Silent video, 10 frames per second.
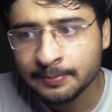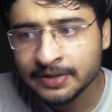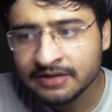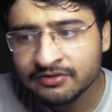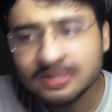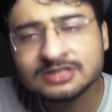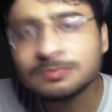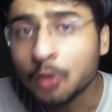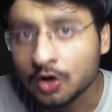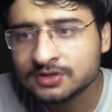previous
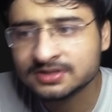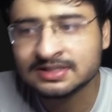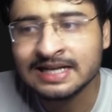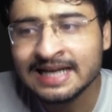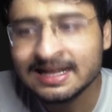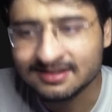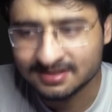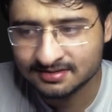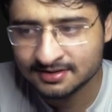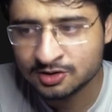box
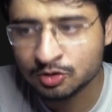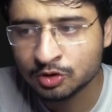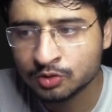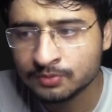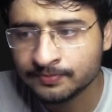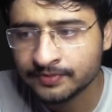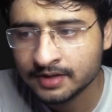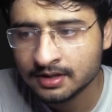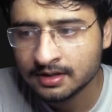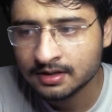length is equal to
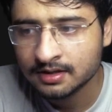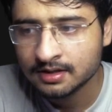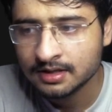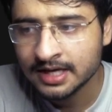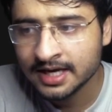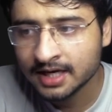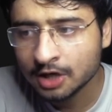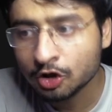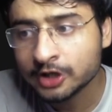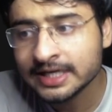
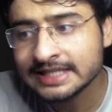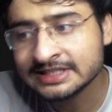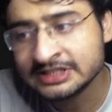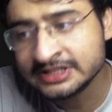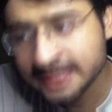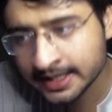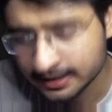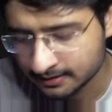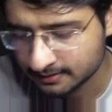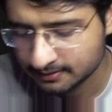arr dot get
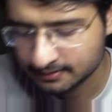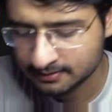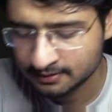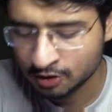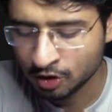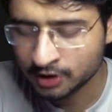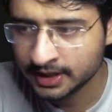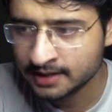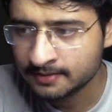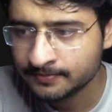j dot
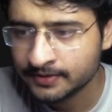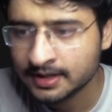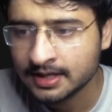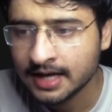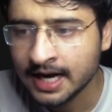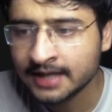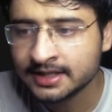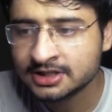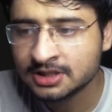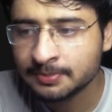L, and
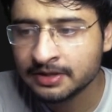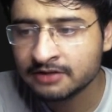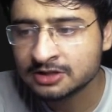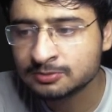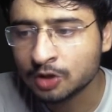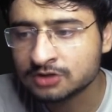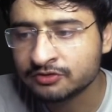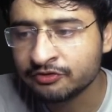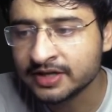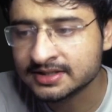integer previous box
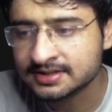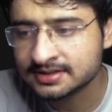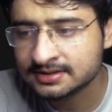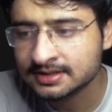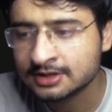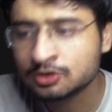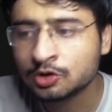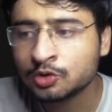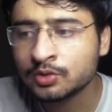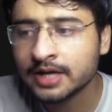width is
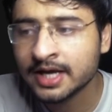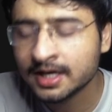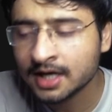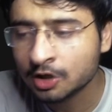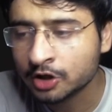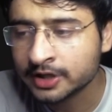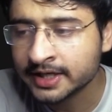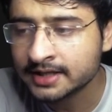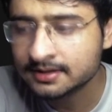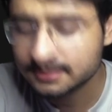equal to arr dot
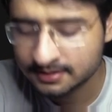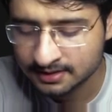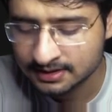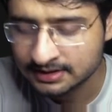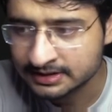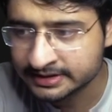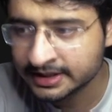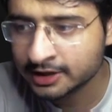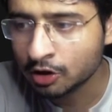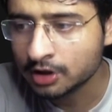get
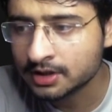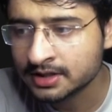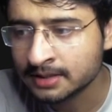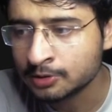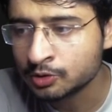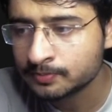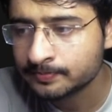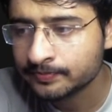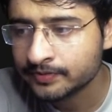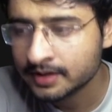j dot W.
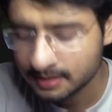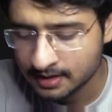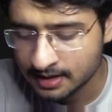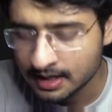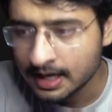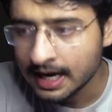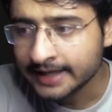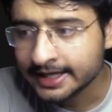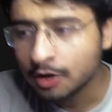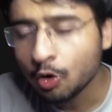
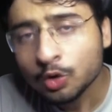I can